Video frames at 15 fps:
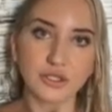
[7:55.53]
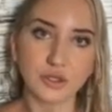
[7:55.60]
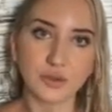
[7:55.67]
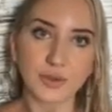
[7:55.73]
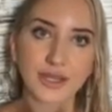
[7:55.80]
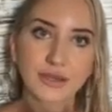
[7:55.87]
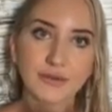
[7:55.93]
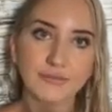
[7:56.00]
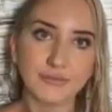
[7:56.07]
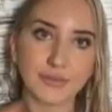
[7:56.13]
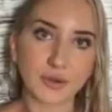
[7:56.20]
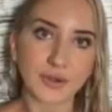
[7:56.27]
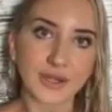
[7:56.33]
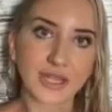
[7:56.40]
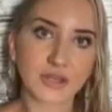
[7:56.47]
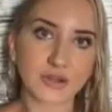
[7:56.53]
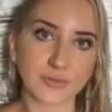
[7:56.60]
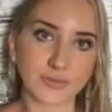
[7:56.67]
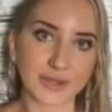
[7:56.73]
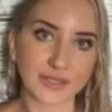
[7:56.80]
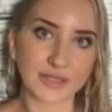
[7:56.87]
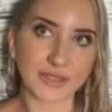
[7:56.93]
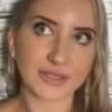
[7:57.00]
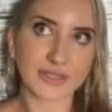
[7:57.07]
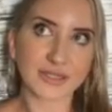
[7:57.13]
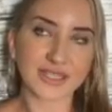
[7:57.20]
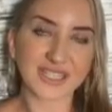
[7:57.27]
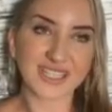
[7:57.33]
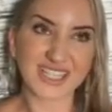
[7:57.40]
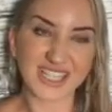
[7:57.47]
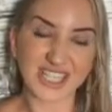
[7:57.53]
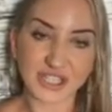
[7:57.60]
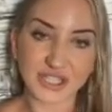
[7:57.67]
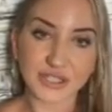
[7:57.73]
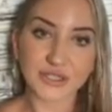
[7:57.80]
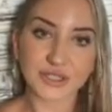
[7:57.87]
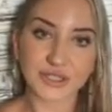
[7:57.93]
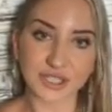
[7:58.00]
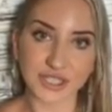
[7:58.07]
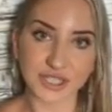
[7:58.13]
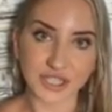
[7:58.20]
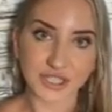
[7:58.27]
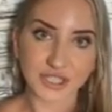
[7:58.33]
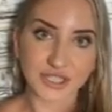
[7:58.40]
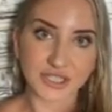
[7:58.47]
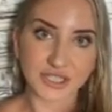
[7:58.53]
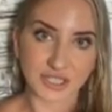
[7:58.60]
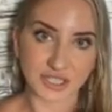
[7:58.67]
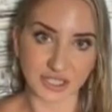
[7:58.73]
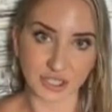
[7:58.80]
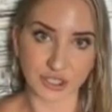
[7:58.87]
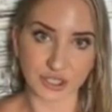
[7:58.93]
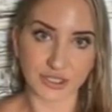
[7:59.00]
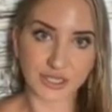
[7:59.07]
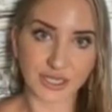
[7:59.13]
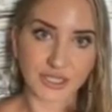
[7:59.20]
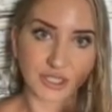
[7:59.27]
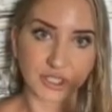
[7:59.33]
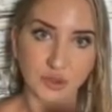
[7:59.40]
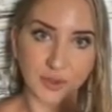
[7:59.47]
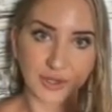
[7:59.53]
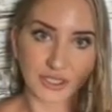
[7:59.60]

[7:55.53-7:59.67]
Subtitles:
doing and building in your business, decisions. It's